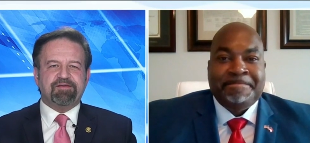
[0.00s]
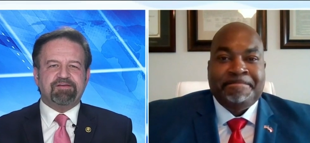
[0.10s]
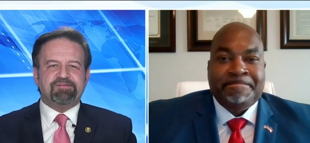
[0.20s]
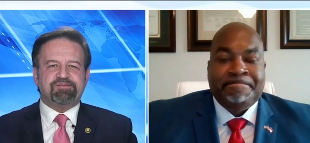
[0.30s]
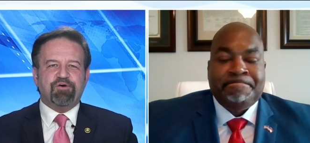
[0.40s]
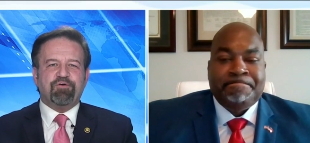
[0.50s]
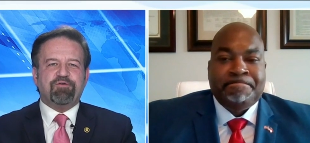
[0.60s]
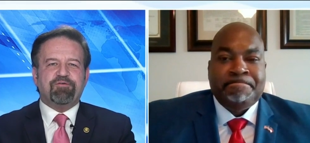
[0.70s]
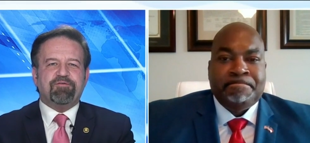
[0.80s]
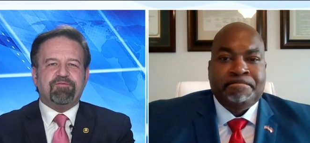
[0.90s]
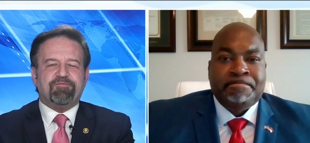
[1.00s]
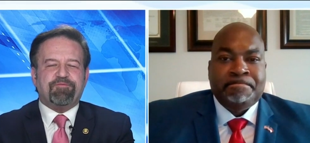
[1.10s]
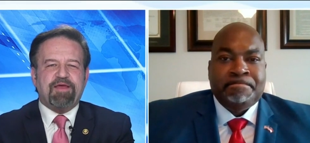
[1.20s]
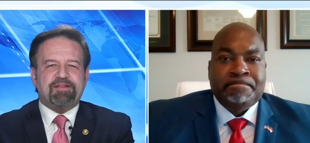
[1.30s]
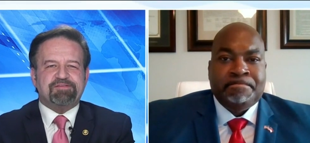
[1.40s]
Speaker 1: So,
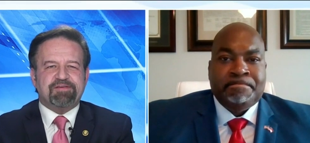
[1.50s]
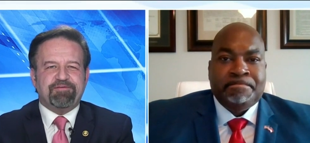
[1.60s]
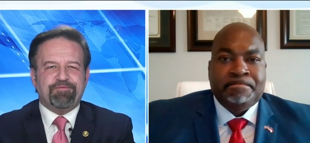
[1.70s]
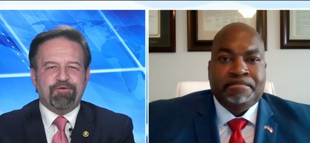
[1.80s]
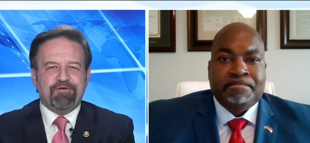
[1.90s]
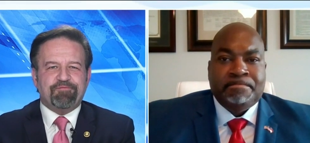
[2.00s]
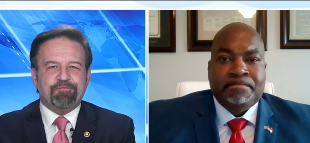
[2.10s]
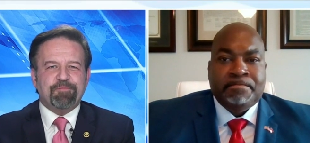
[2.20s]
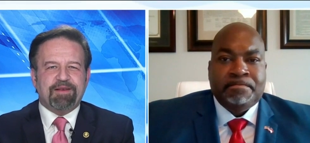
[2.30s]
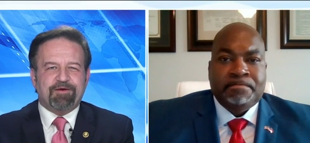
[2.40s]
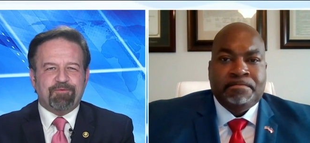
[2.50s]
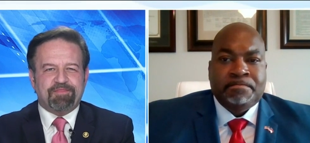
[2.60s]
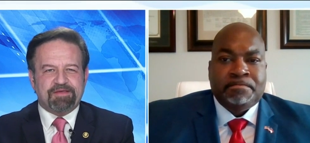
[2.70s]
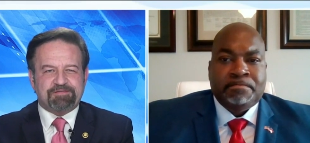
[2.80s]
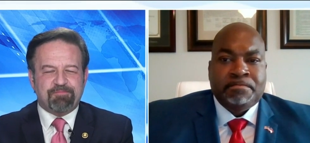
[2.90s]
friends, if you're not familiar
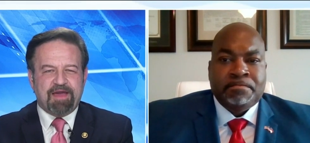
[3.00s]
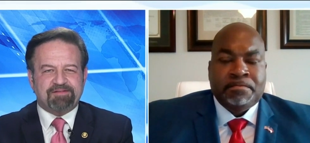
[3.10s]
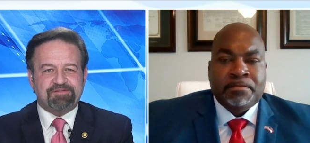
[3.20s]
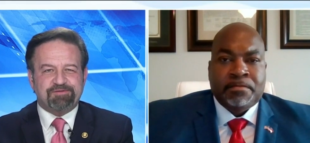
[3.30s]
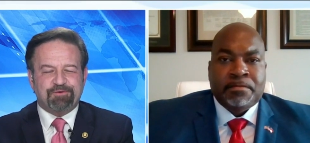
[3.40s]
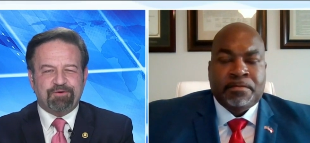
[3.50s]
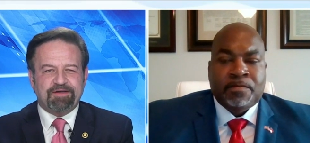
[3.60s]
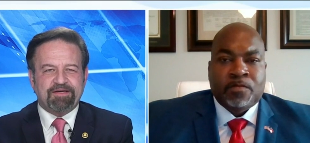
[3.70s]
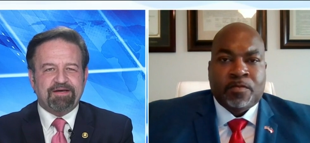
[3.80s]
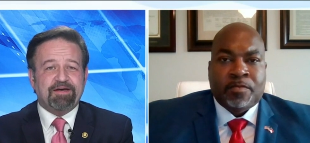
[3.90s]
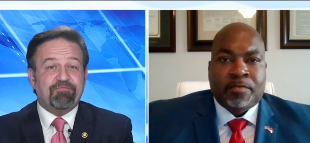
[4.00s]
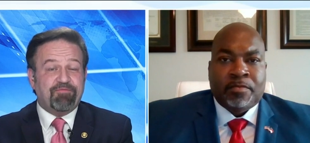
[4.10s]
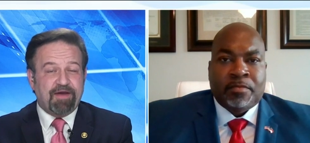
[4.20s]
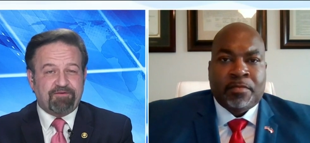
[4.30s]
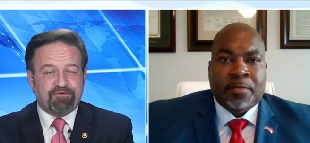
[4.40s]
with this man's story, a
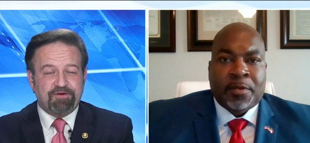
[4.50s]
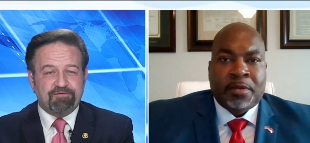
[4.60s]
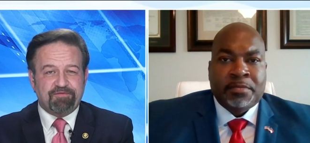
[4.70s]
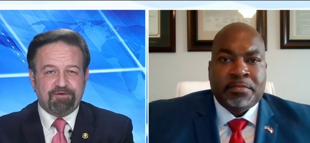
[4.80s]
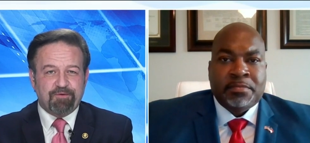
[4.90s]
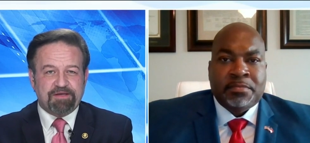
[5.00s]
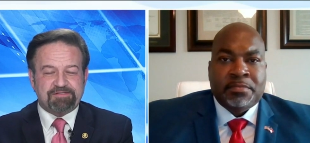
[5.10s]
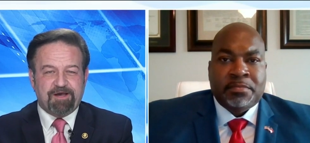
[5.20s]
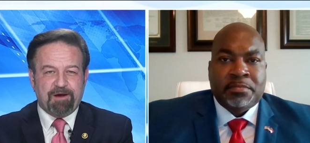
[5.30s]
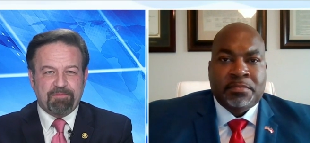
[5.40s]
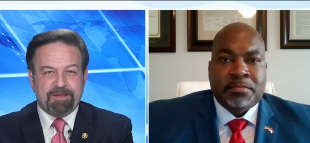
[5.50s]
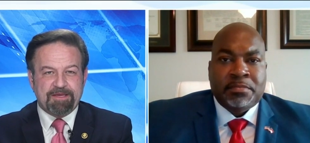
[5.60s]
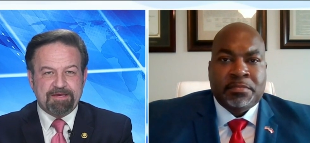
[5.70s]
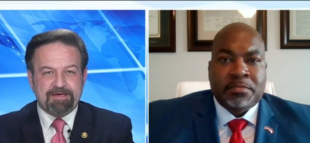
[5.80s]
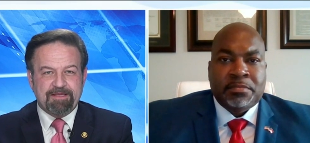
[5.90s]
veteran of the U.S. Army,
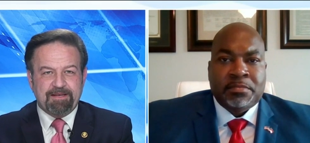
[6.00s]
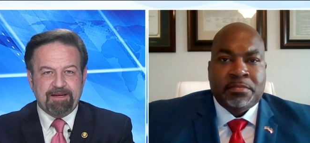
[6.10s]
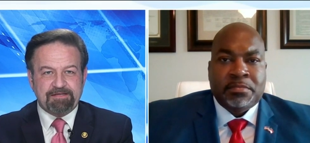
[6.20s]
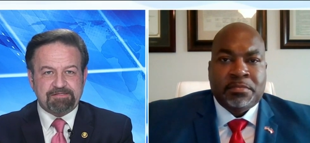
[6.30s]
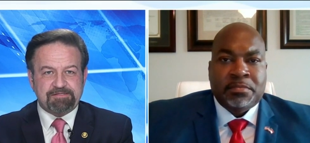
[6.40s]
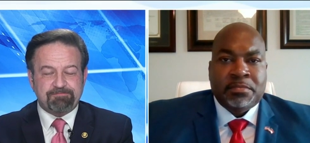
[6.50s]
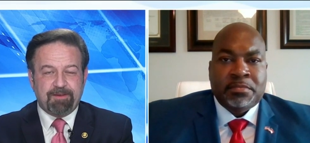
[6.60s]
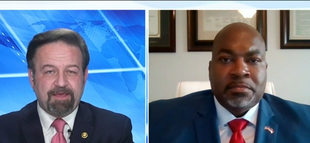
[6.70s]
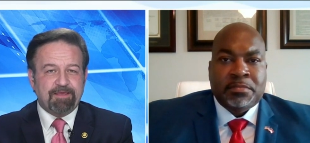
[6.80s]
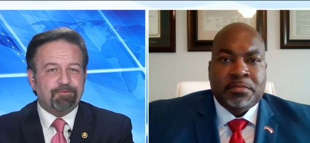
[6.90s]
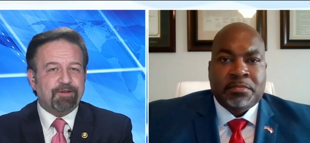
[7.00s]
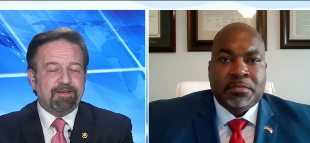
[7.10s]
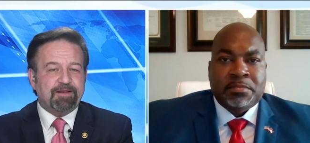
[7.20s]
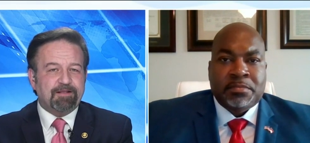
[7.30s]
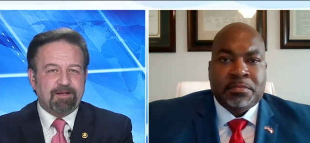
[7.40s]
let us play you a
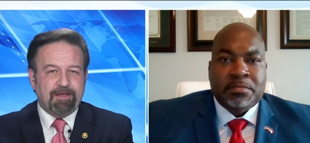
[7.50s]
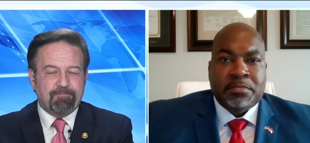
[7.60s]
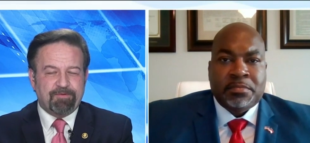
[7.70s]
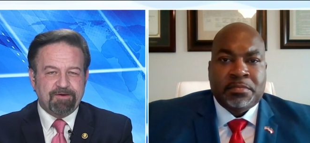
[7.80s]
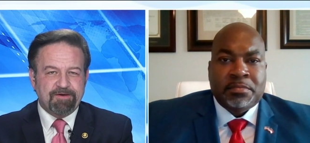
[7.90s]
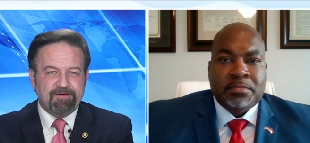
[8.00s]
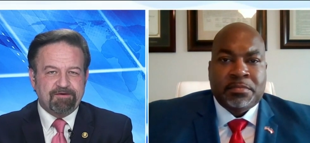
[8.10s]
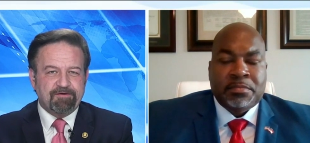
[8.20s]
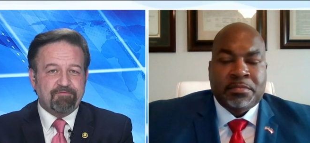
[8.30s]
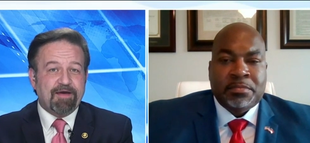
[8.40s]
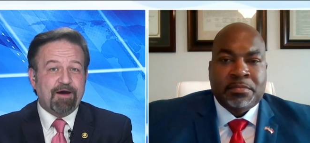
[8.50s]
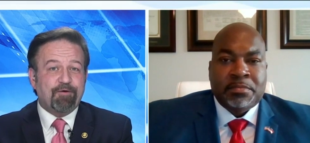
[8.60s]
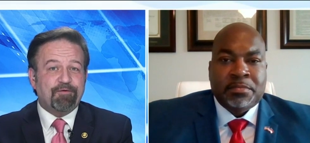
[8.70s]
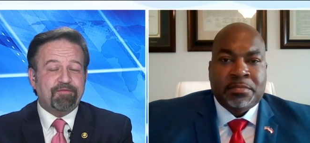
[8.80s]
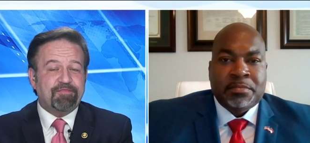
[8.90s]
little clip of
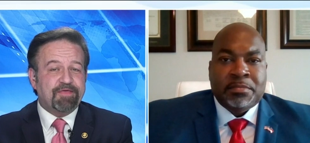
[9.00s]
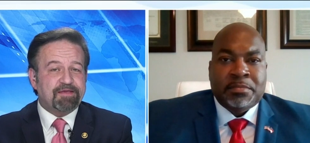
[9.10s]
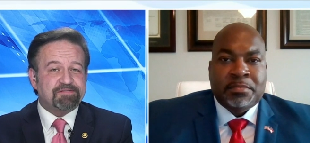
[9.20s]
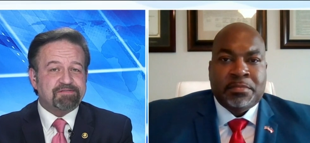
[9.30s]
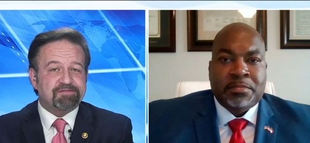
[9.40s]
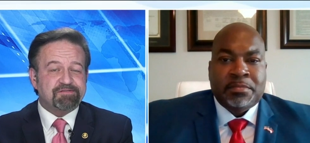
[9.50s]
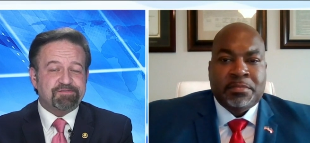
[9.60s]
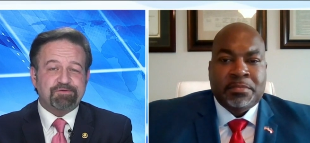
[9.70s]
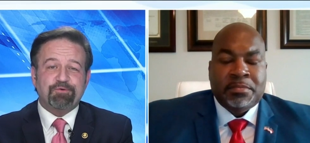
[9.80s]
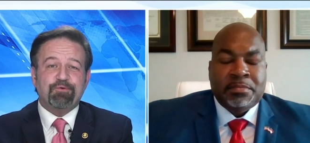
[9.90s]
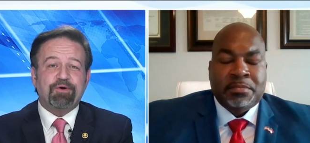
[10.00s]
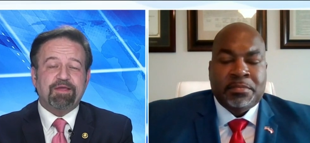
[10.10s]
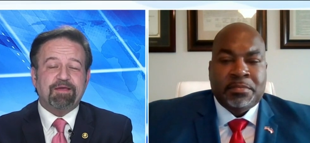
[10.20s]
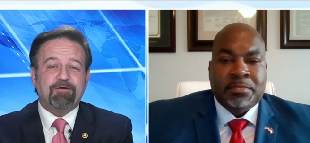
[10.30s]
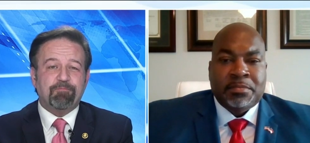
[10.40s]
how this
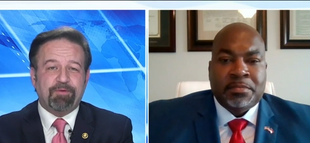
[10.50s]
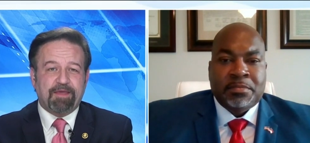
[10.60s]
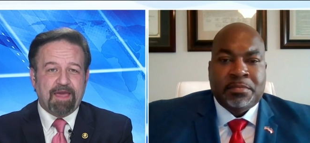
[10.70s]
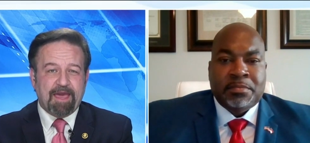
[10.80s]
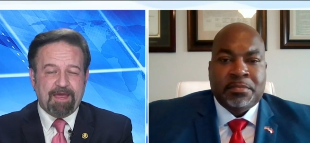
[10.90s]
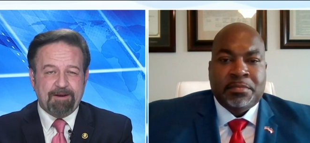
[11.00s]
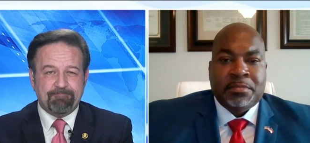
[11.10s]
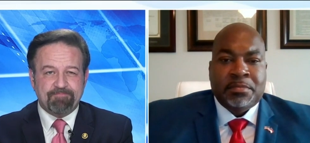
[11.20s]
story began.